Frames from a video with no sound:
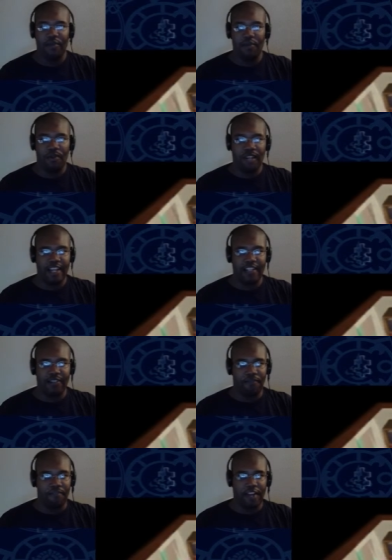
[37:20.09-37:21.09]
but we were like
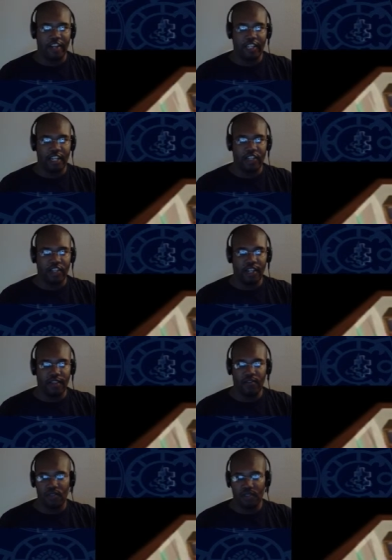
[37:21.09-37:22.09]
severely under
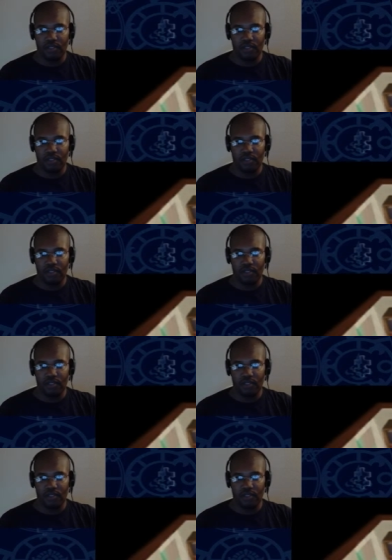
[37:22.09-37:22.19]
level.